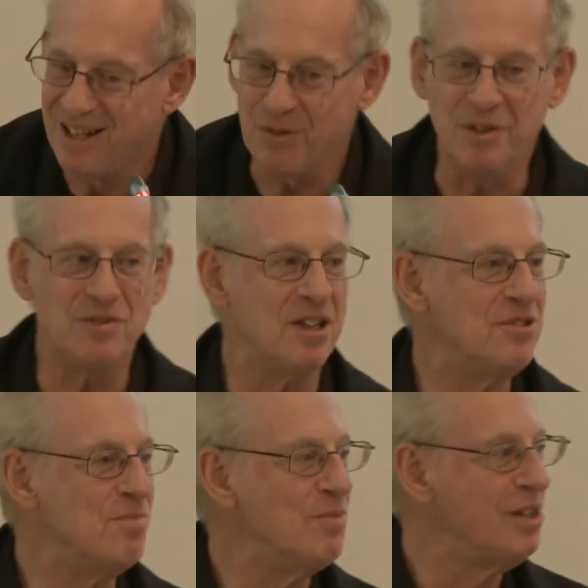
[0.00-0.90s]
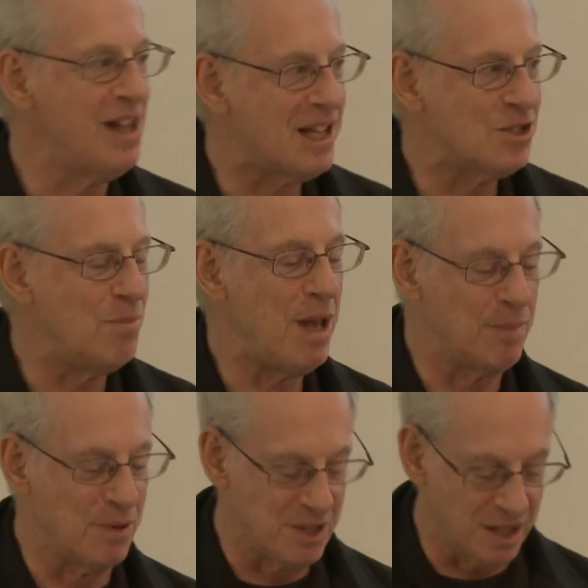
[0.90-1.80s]
We've done lots of
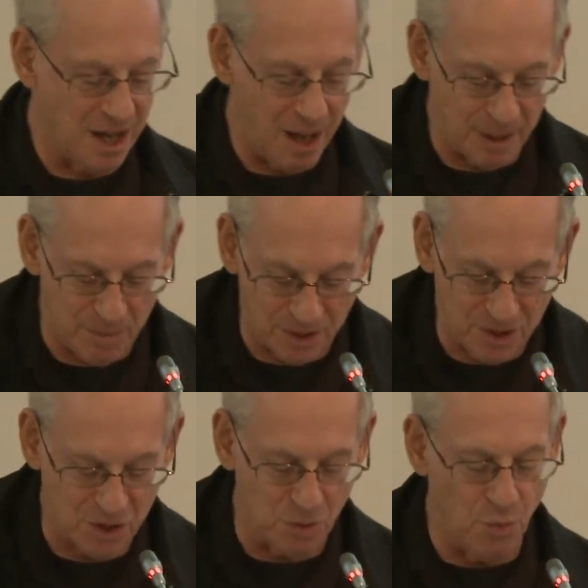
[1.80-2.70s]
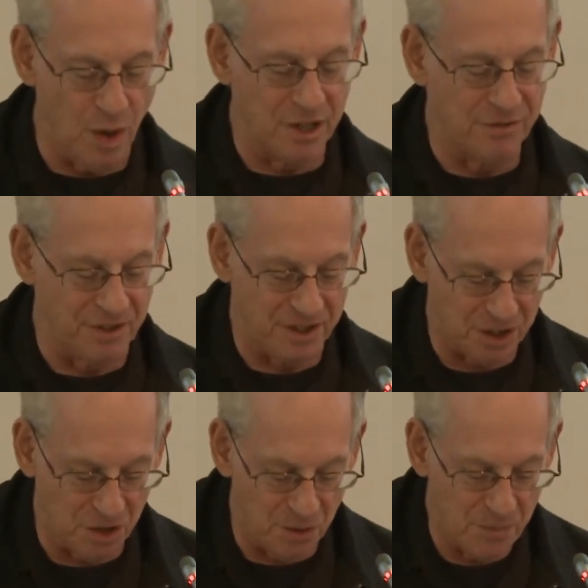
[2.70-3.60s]
papers on comic books. It's a wonderful thing
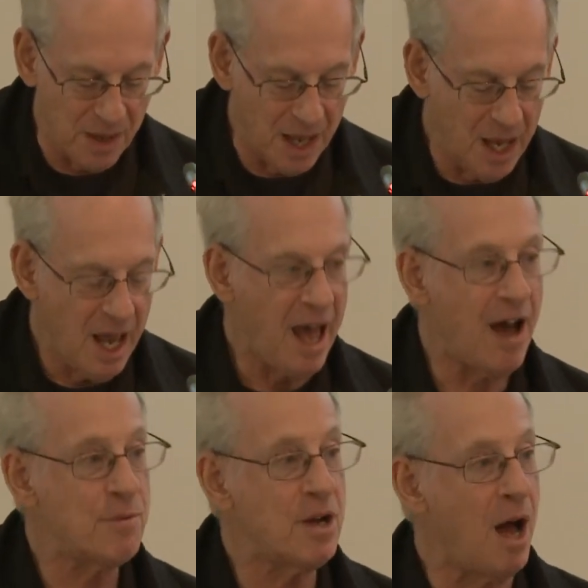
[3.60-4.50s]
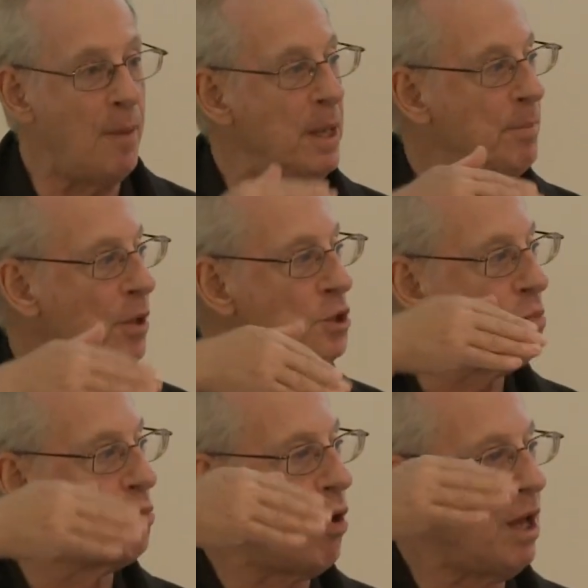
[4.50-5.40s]
to do. Comic books
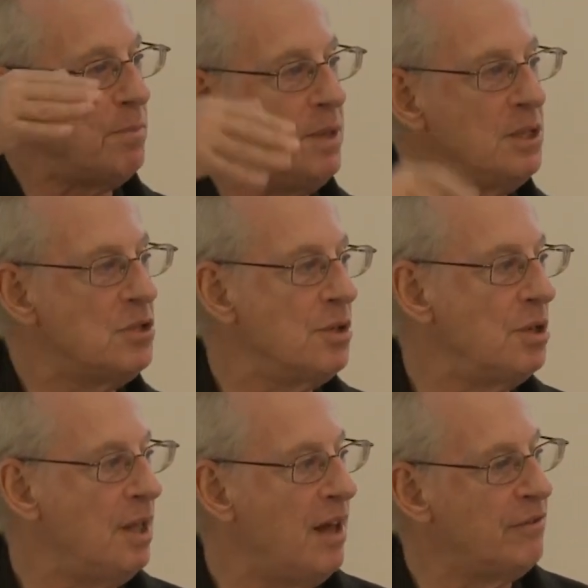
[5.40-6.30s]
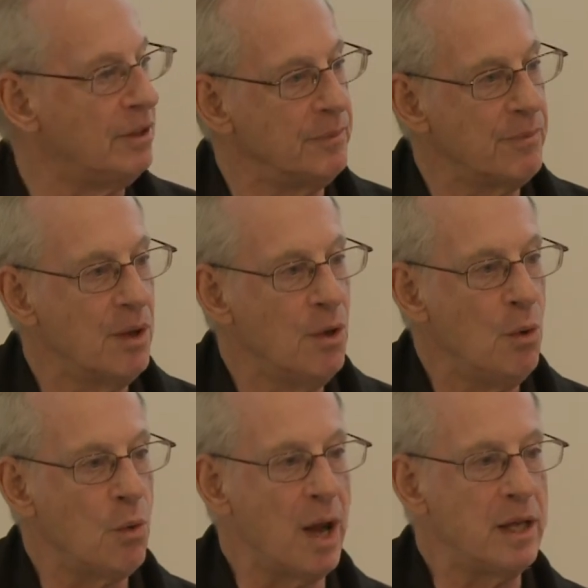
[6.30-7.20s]
brought me to the level
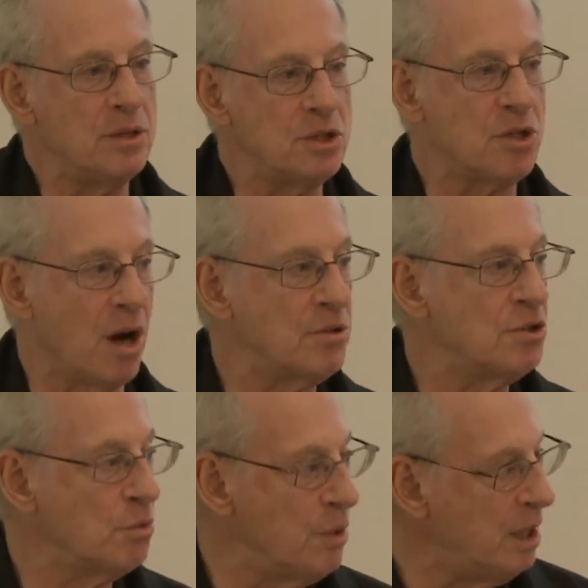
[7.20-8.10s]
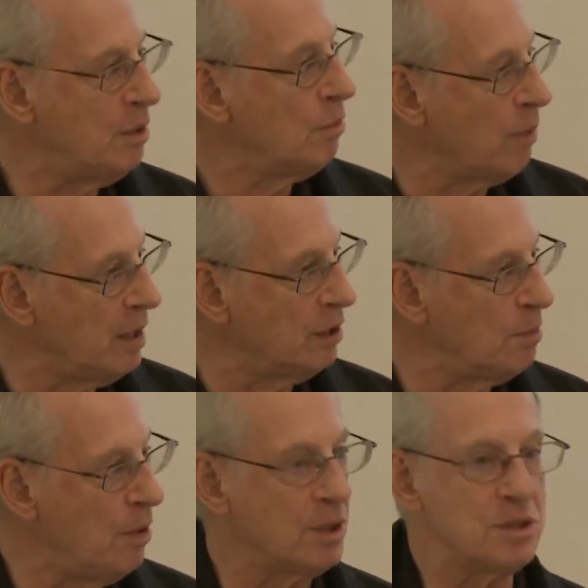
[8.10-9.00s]
where I could start to read regular
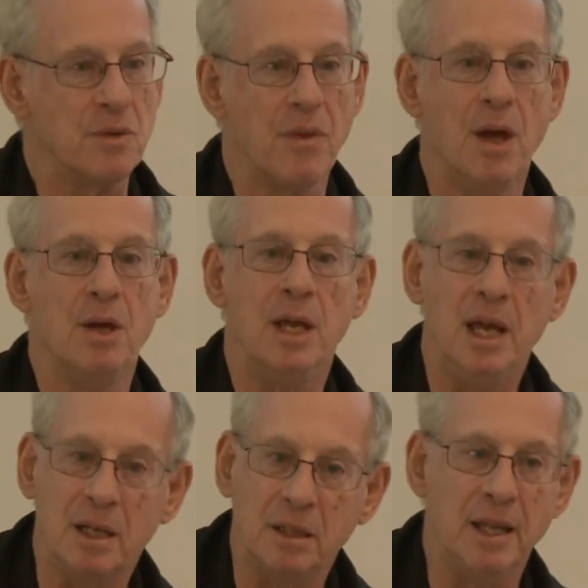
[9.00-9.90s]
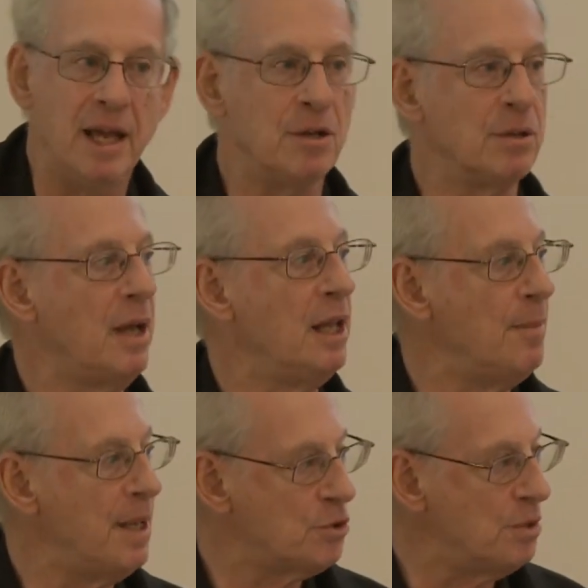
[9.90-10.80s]
books. In later
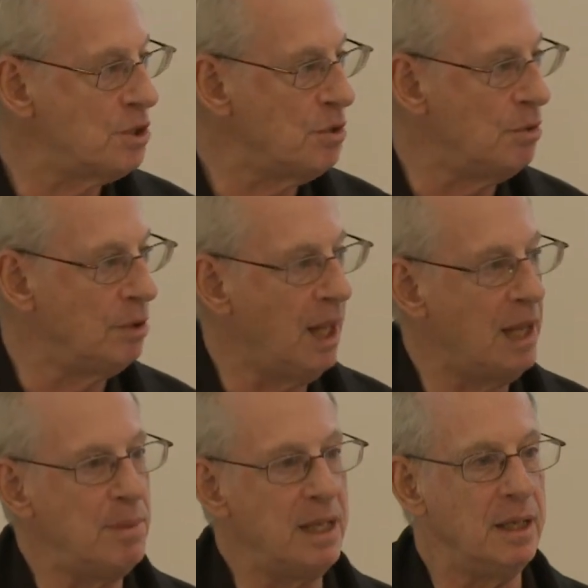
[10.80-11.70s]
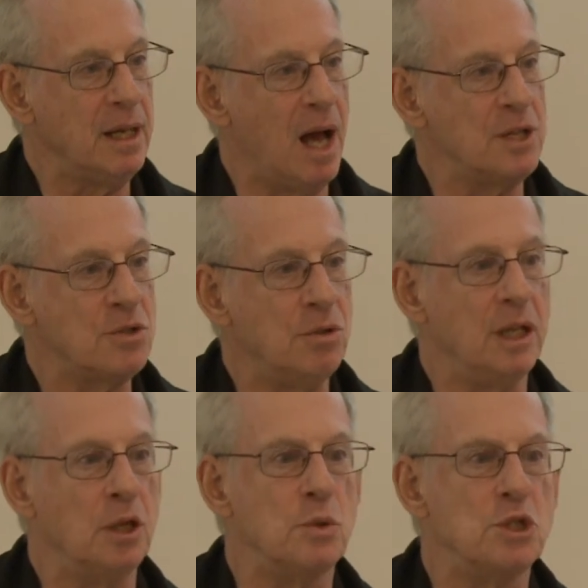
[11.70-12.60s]
elementary school and beginning high
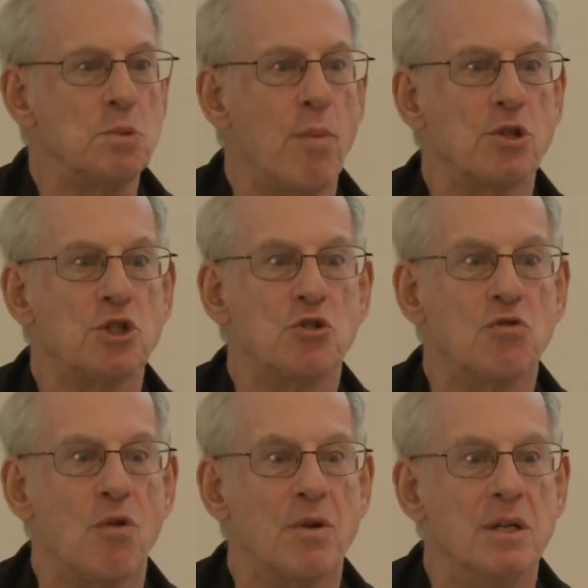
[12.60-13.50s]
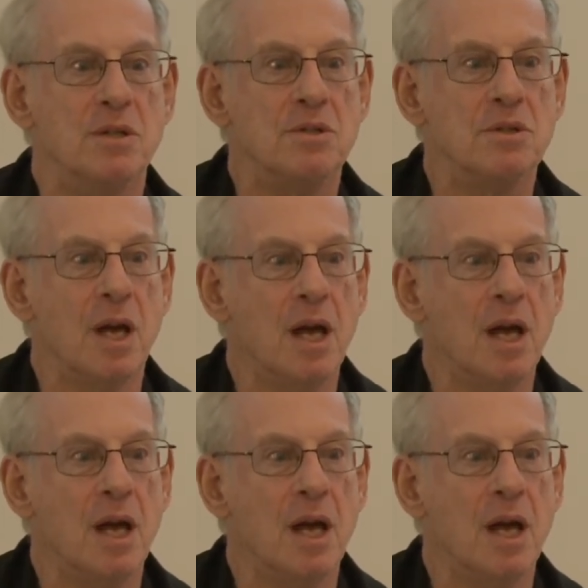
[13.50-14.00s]
school, it was sports stories.